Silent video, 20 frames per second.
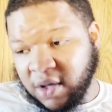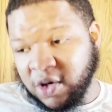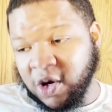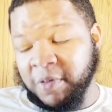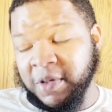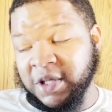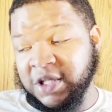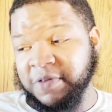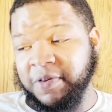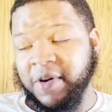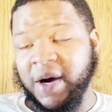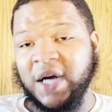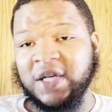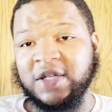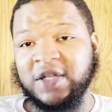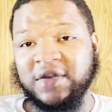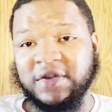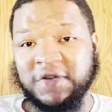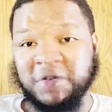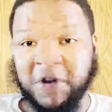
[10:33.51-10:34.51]
Don't be
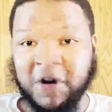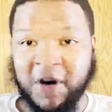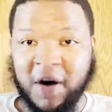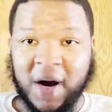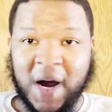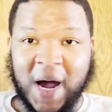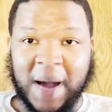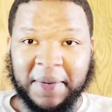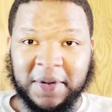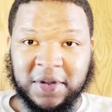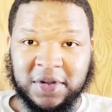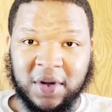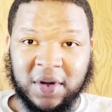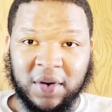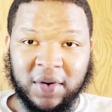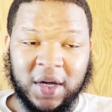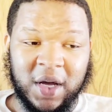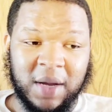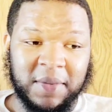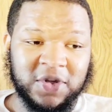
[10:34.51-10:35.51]
surprised if Bernard Hopkins
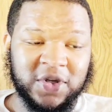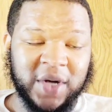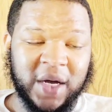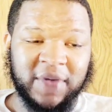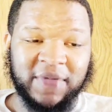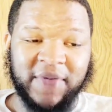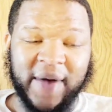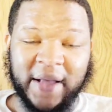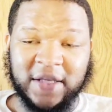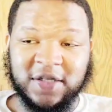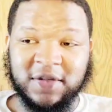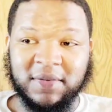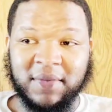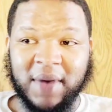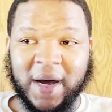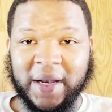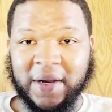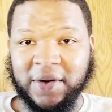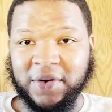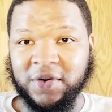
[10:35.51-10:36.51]
don't come and try to fight
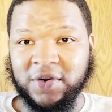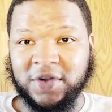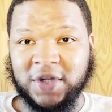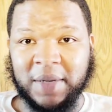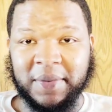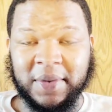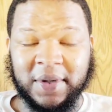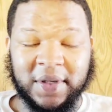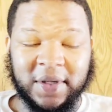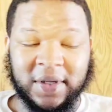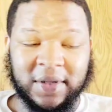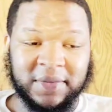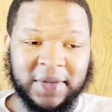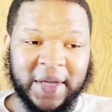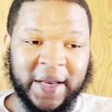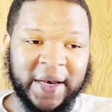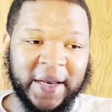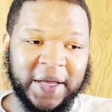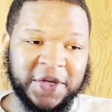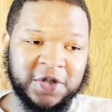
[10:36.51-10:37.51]
somebody or do something of
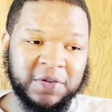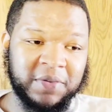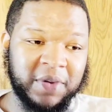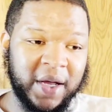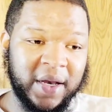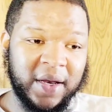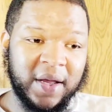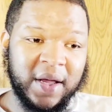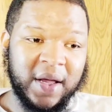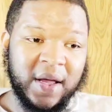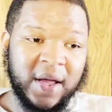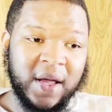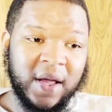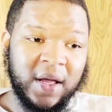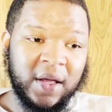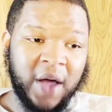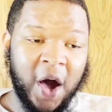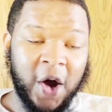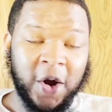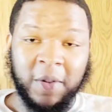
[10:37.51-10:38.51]
that nature. But
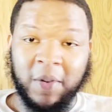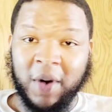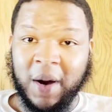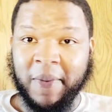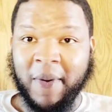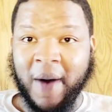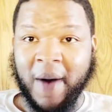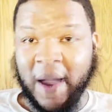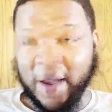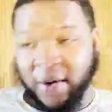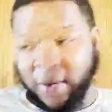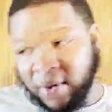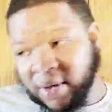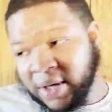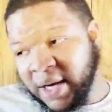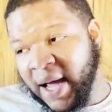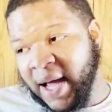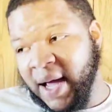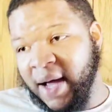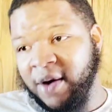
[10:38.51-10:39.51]
Boy probably
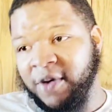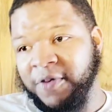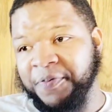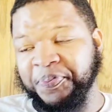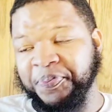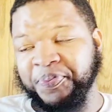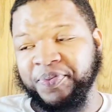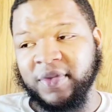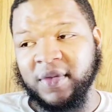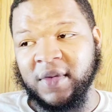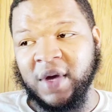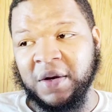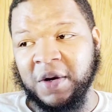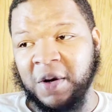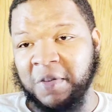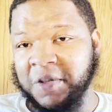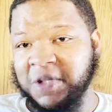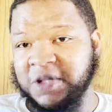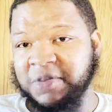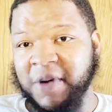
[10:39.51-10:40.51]
going down. No,
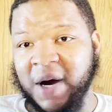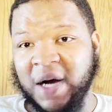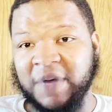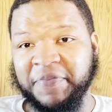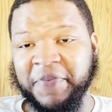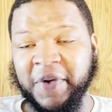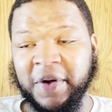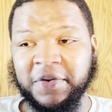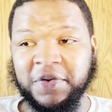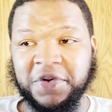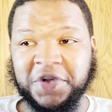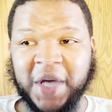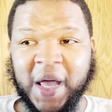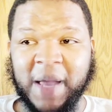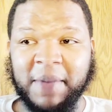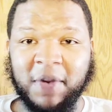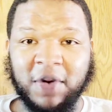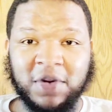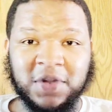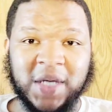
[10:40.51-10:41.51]
don't be surprised if they don't do
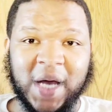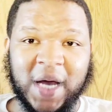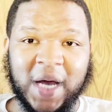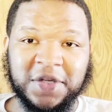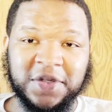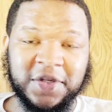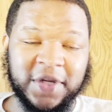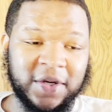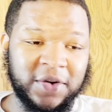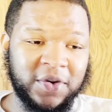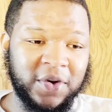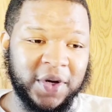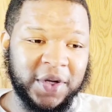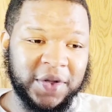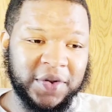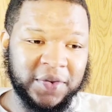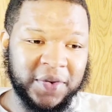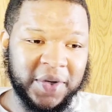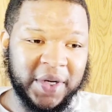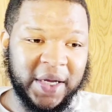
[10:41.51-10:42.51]
Shane Mosley, Oscar De La
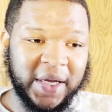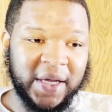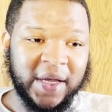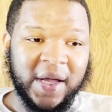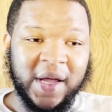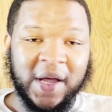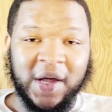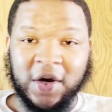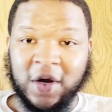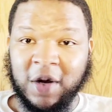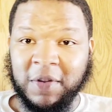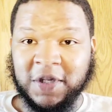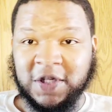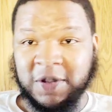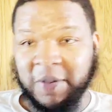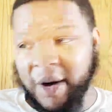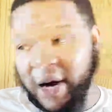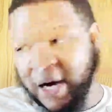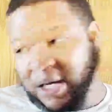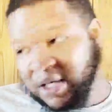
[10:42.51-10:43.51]
Hoya 3. Don't be
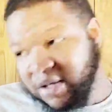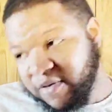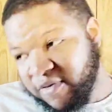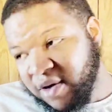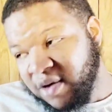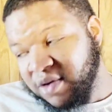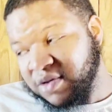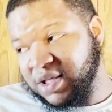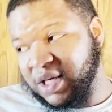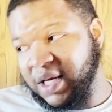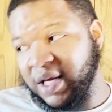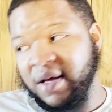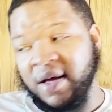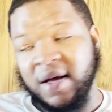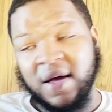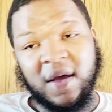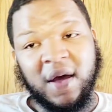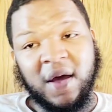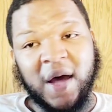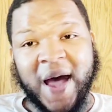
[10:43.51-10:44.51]
surprised if you don't see
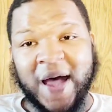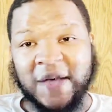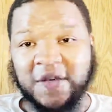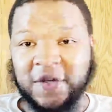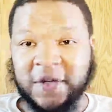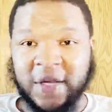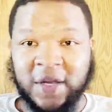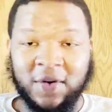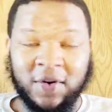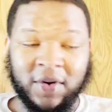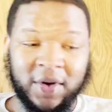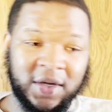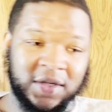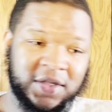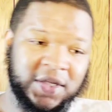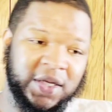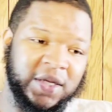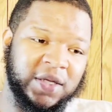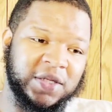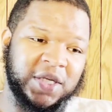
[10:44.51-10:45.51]
Oscar De La Hoya,
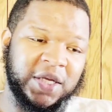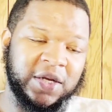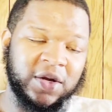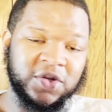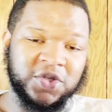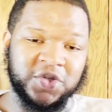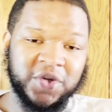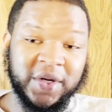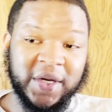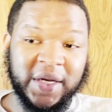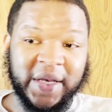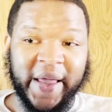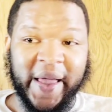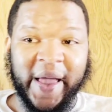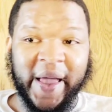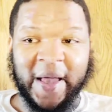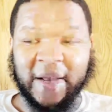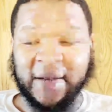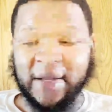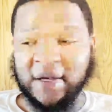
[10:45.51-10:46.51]
Tito
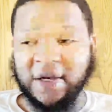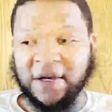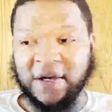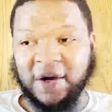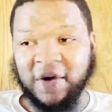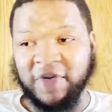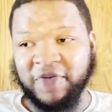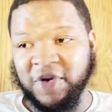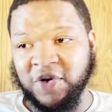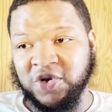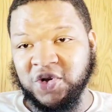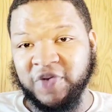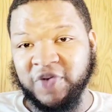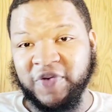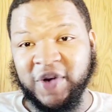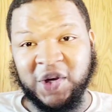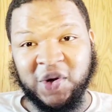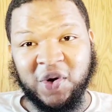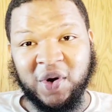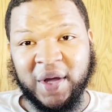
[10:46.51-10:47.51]
Trinidad in the near future
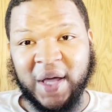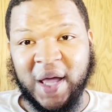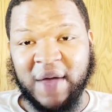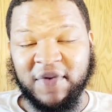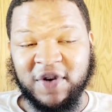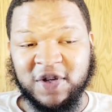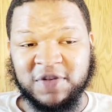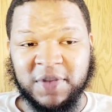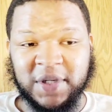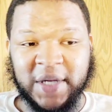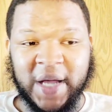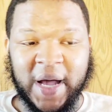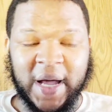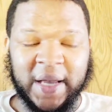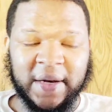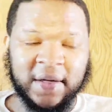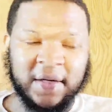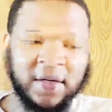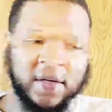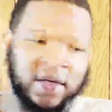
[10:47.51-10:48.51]
if he do okay versus
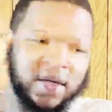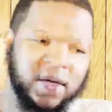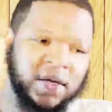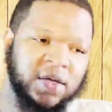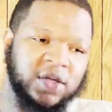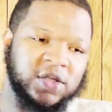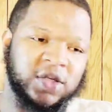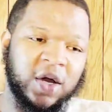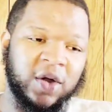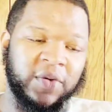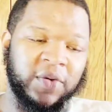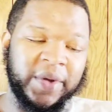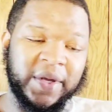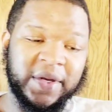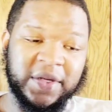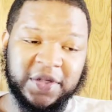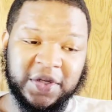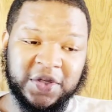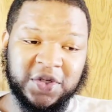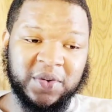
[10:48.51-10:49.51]
Maidana. So we
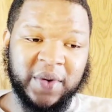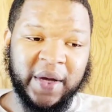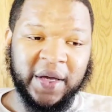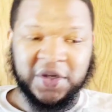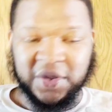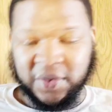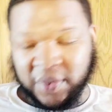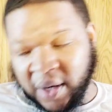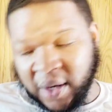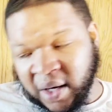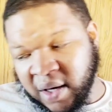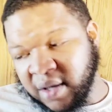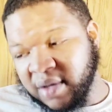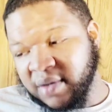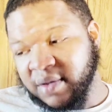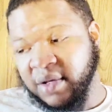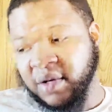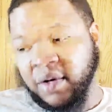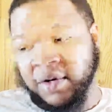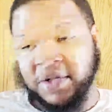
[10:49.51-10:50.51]
in a situation where,
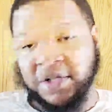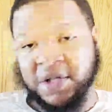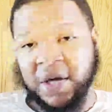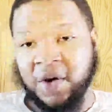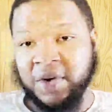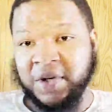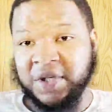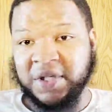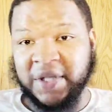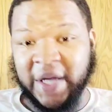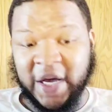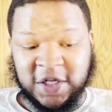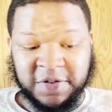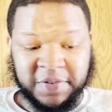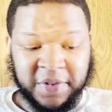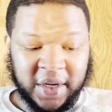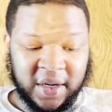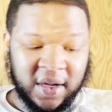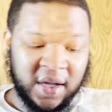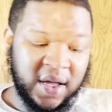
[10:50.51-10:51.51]
you know, DAZN is
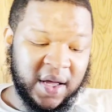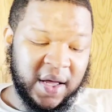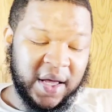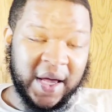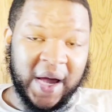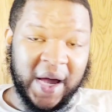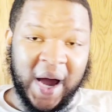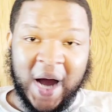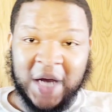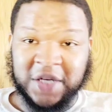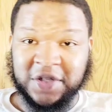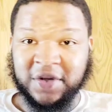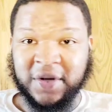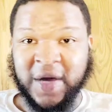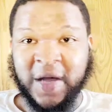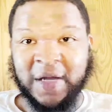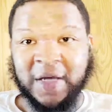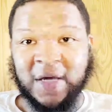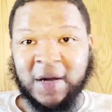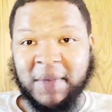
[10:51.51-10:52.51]
desperate. And Oscar
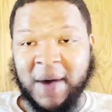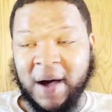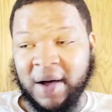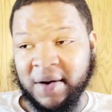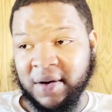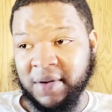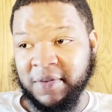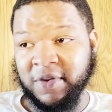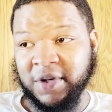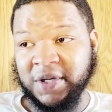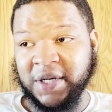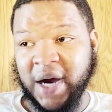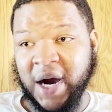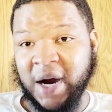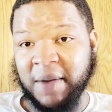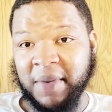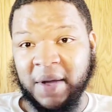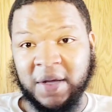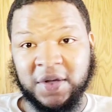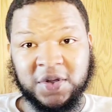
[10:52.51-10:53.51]
got to come out of
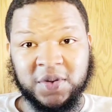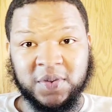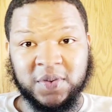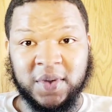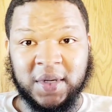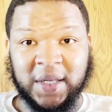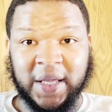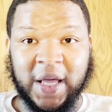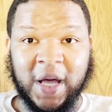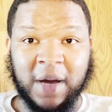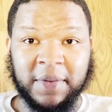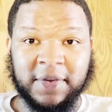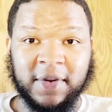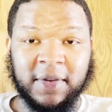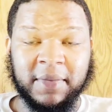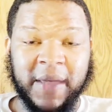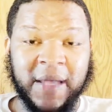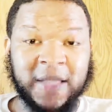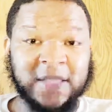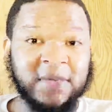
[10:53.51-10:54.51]
retirement to really help
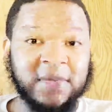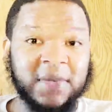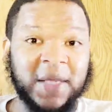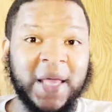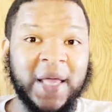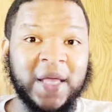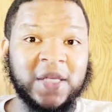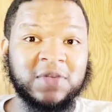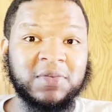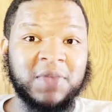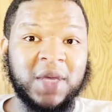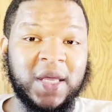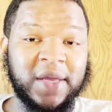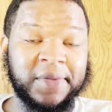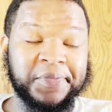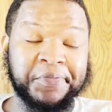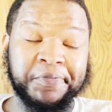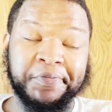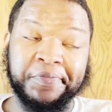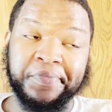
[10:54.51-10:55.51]
them make some ends
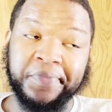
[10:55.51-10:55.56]
meet.